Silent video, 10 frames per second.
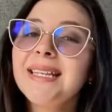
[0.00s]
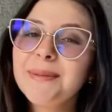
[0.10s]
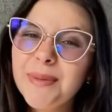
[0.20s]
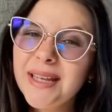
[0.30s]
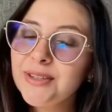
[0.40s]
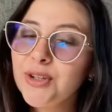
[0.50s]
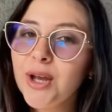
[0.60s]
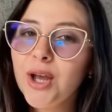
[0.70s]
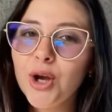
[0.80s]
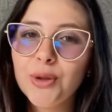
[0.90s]
it means you
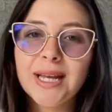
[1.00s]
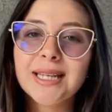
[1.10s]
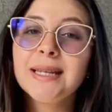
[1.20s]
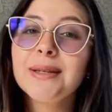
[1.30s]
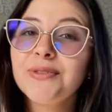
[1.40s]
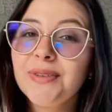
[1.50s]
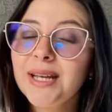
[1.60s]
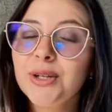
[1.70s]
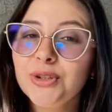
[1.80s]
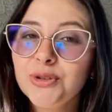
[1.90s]
are already in the
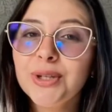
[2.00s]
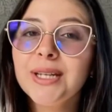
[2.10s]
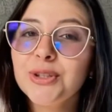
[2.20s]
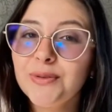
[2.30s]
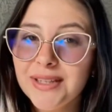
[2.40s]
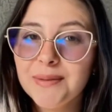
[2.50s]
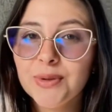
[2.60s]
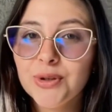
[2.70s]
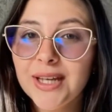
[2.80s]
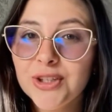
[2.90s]
final stretch of the
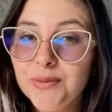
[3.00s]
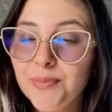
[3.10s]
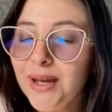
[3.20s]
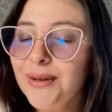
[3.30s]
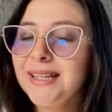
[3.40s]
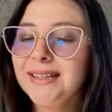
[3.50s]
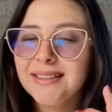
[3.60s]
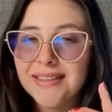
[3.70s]
immigration process,